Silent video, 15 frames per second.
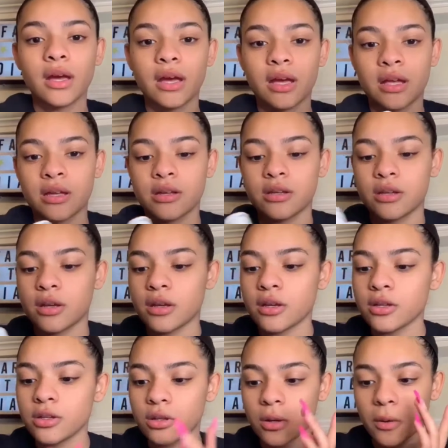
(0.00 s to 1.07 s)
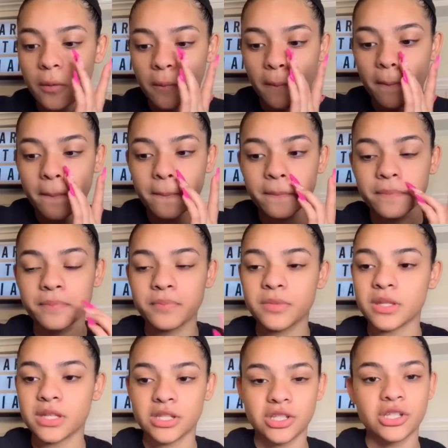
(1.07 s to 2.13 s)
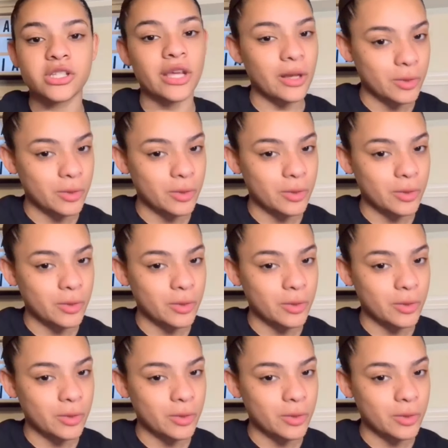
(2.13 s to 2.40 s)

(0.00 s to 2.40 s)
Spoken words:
And it just